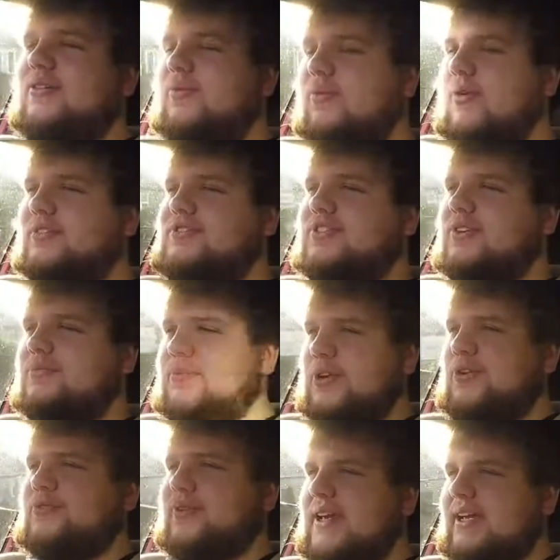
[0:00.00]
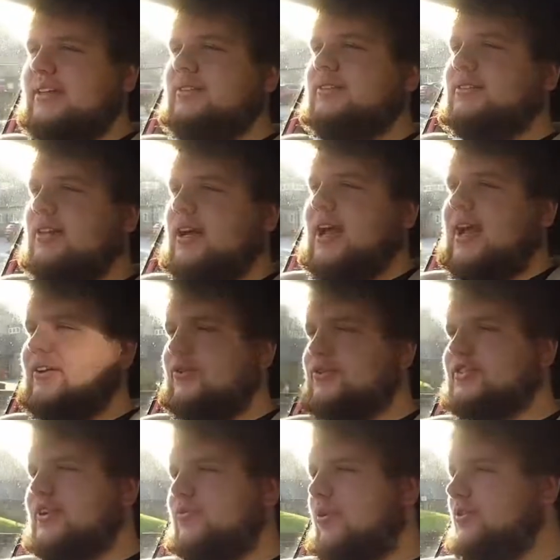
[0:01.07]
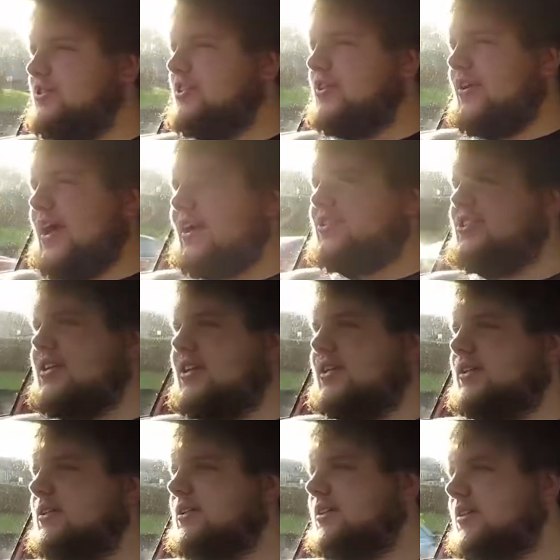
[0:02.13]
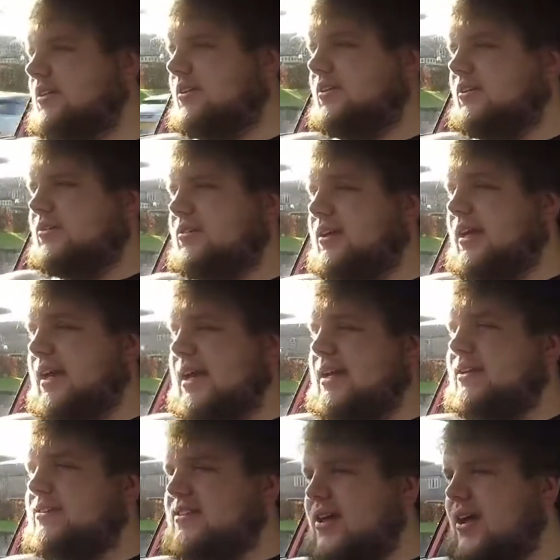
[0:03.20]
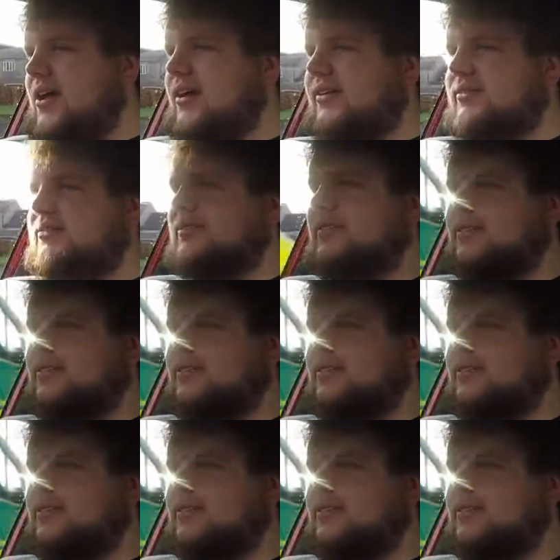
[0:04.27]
once you're moving, and also once you're actually in a turn,